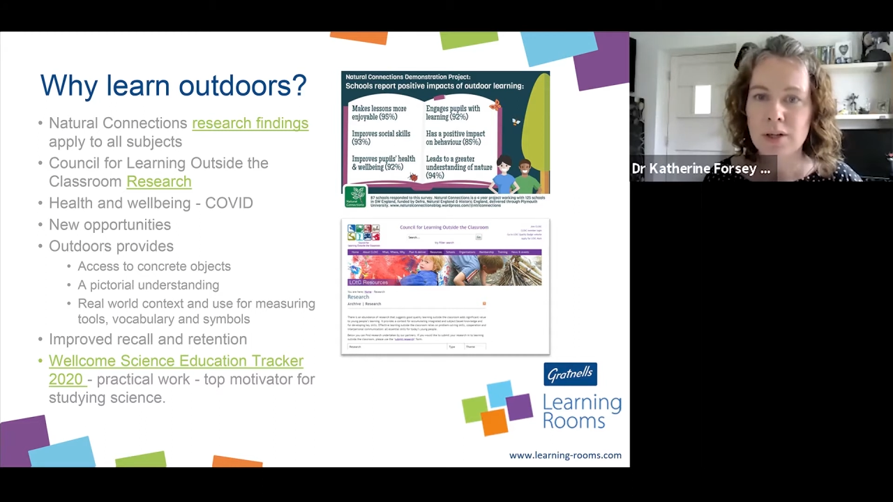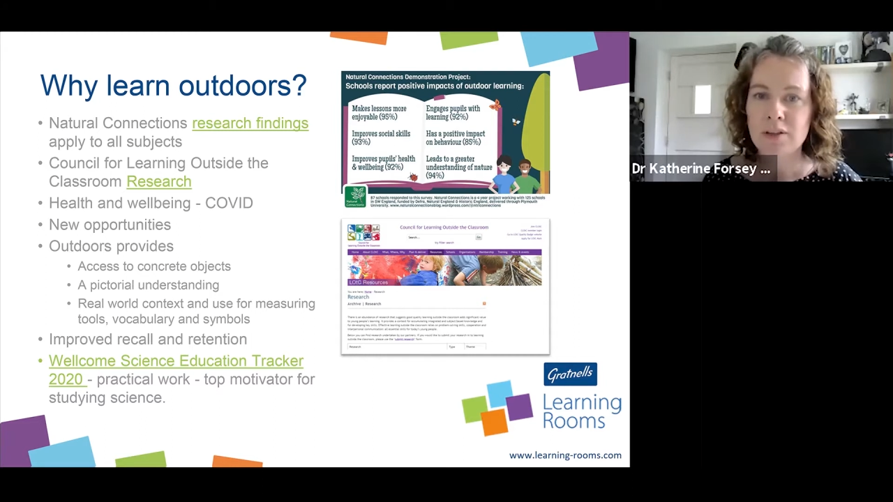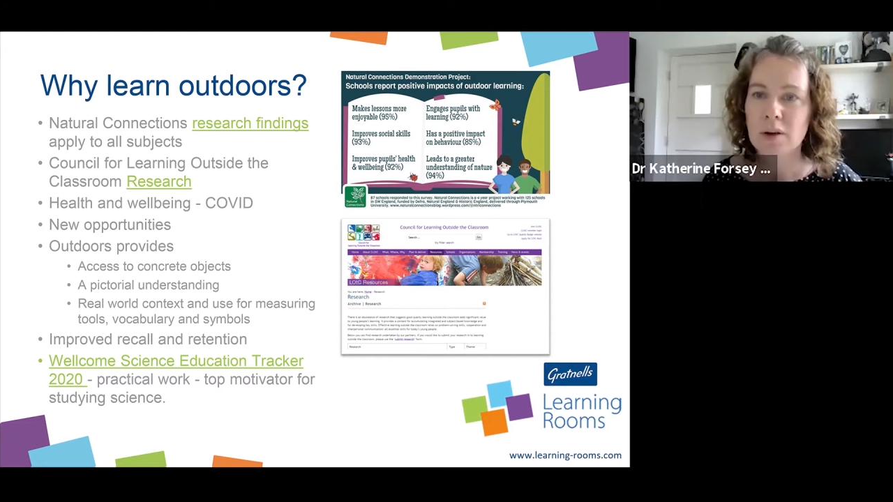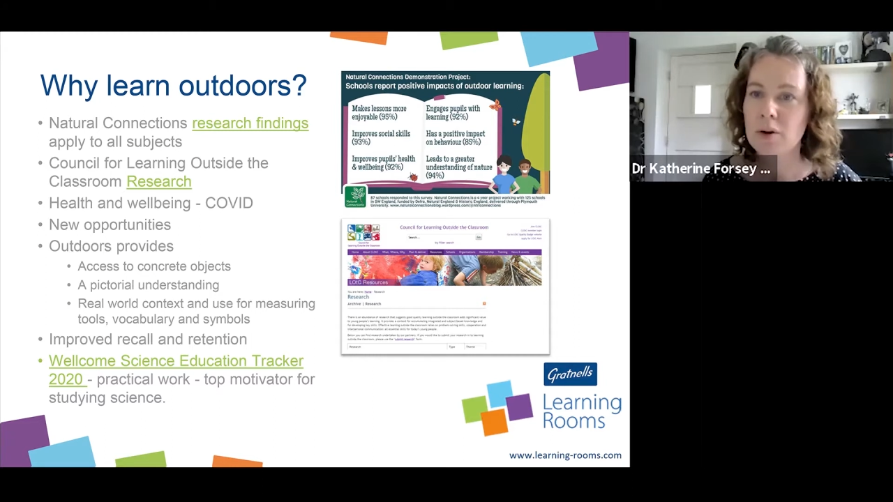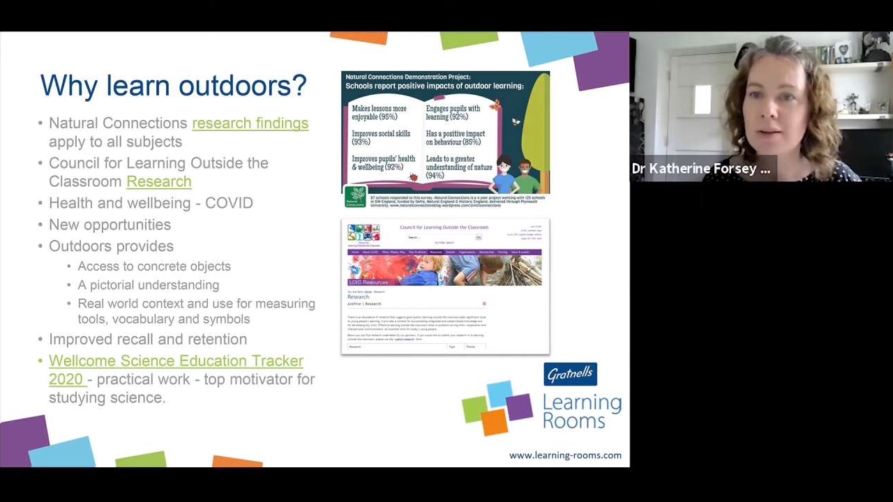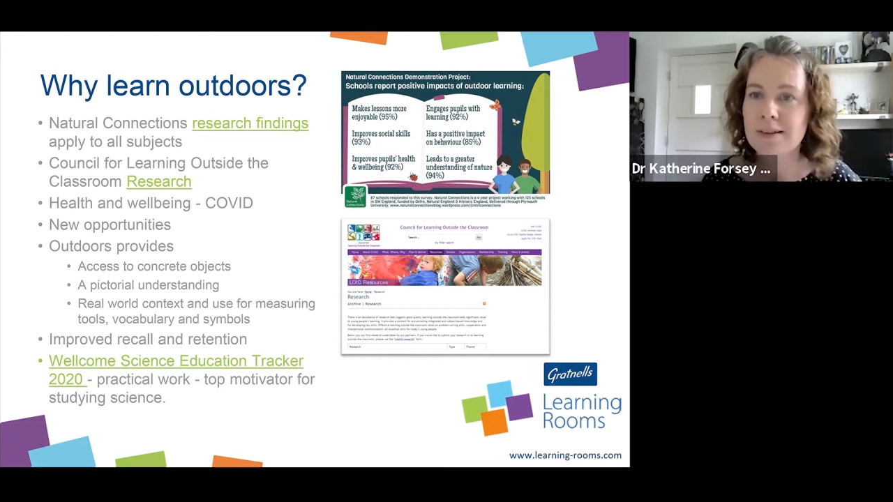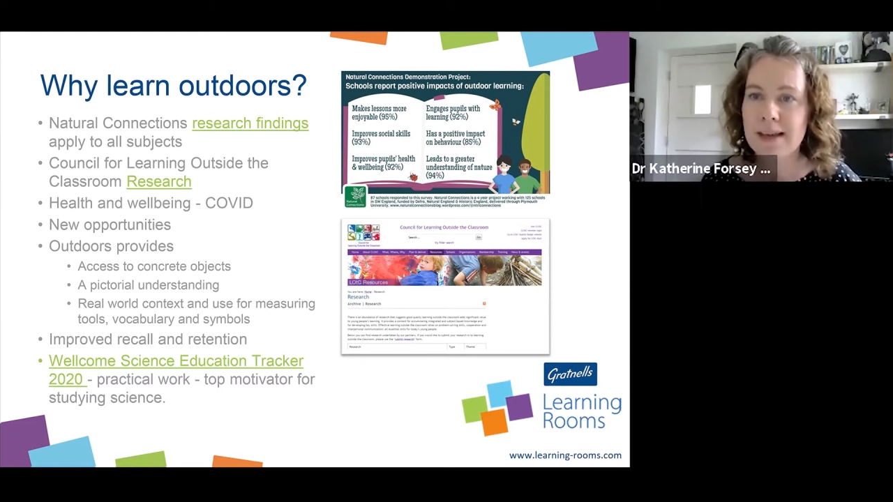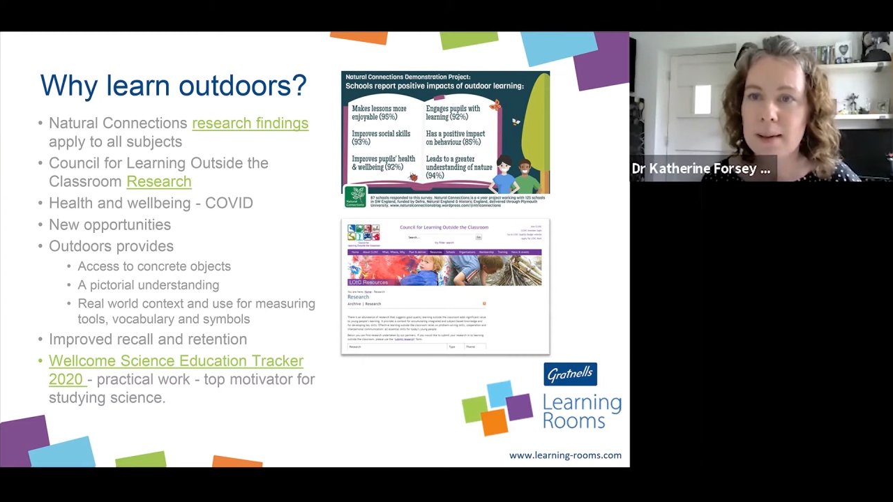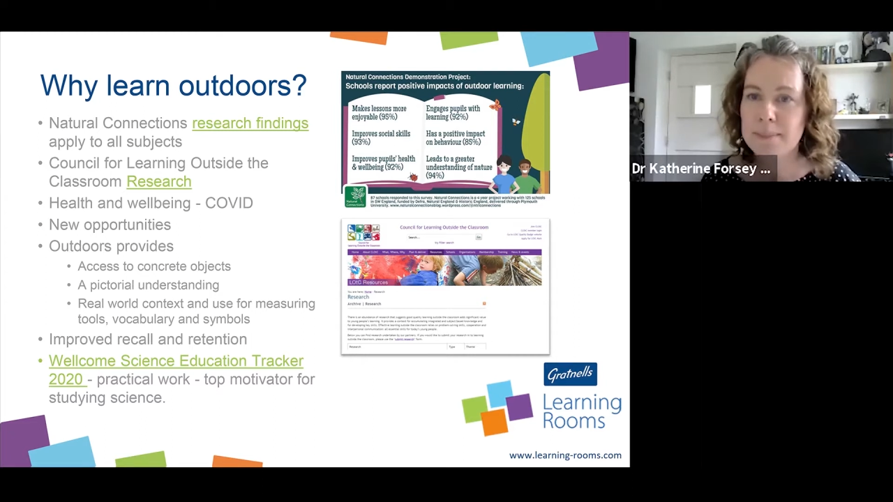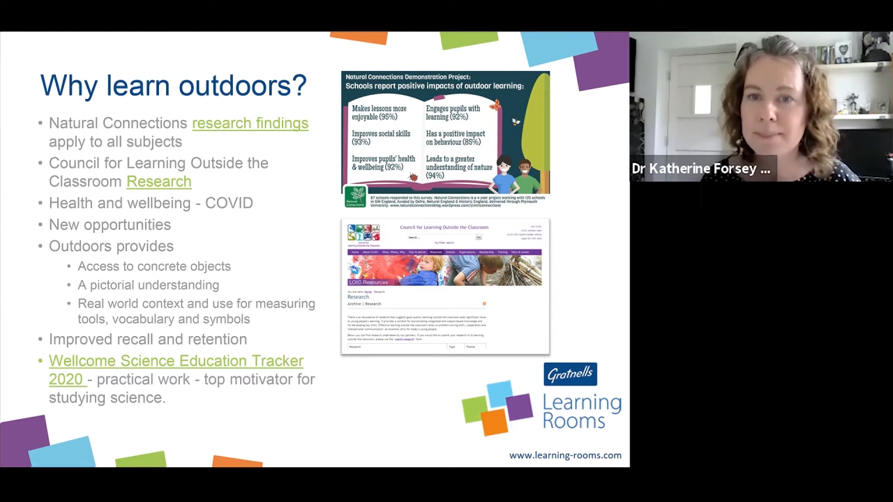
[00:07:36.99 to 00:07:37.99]
so
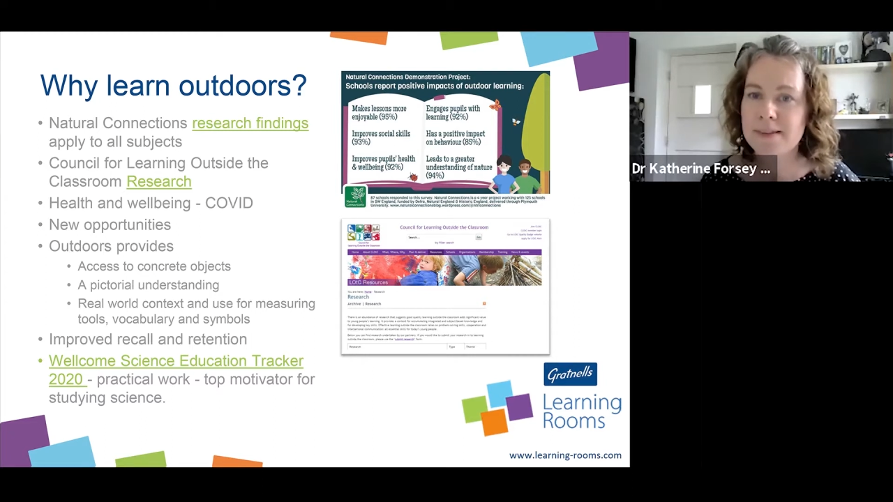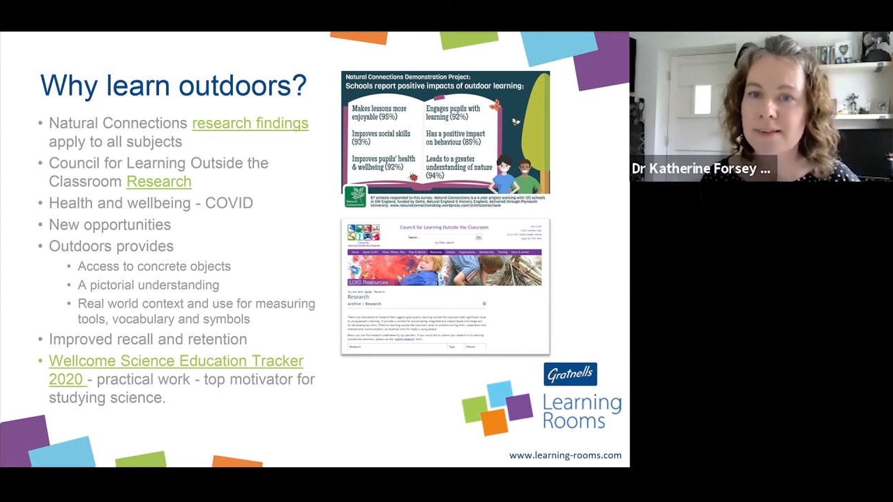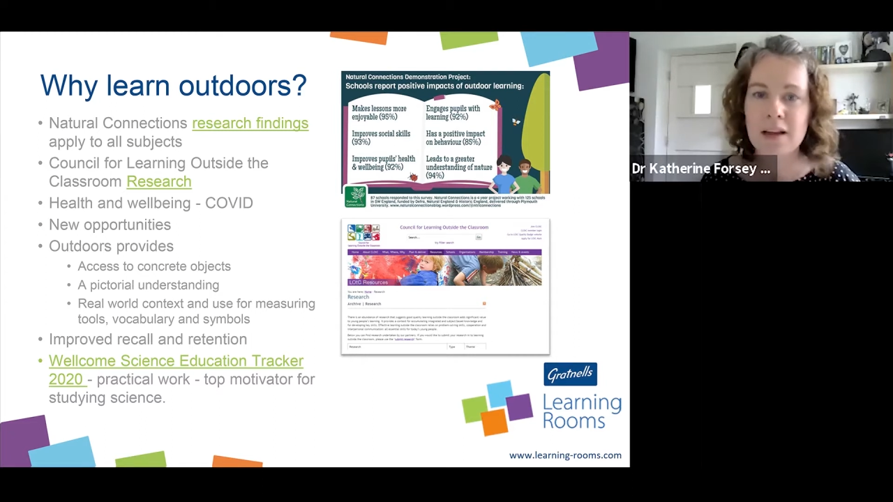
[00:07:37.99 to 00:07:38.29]
concepts